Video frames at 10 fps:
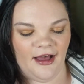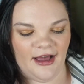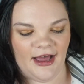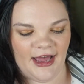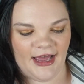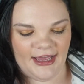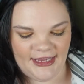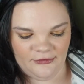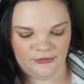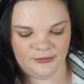
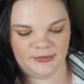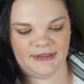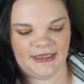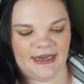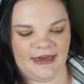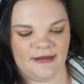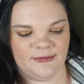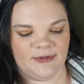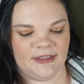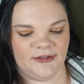It comes
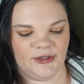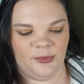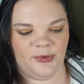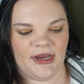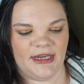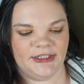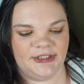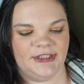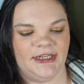with a little brush.